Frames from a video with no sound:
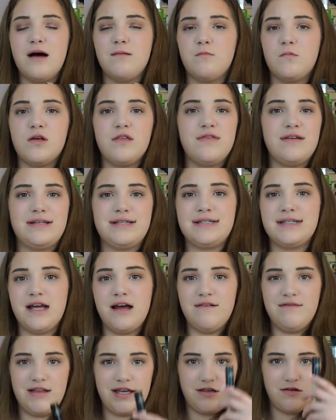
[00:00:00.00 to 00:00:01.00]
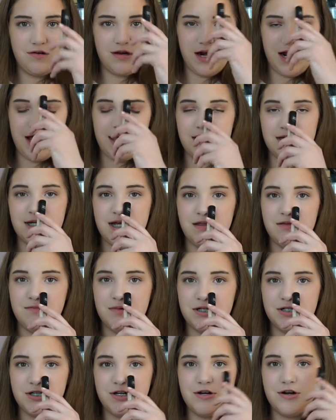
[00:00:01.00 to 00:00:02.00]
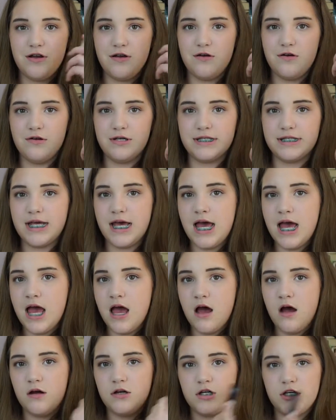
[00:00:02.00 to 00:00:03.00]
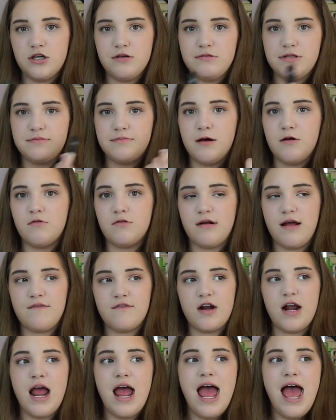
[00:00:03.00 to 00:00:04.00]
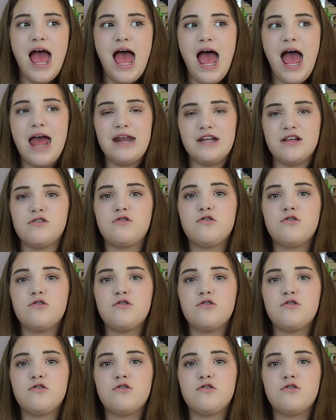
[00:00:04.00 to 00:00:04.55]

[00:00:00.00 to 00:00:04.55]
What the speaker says: with this stuff, like you can highlight down the bridge of your nose, Cupid's bow, whatever, and it